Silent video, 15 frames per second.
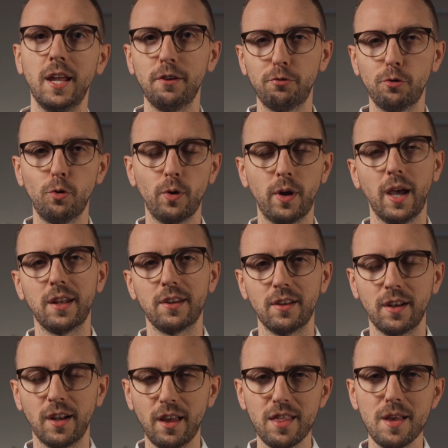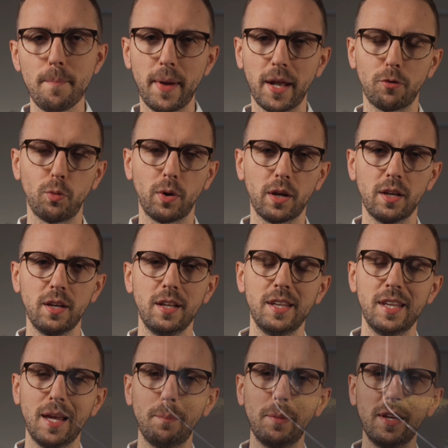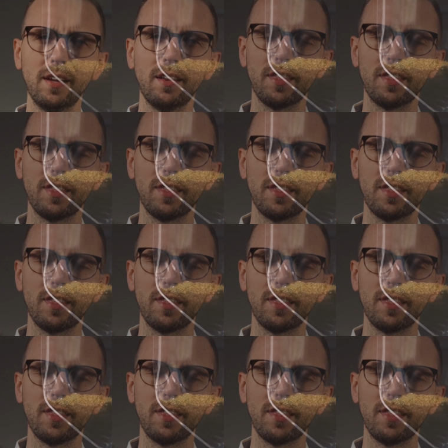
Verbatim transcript: And if you look at another metric, namely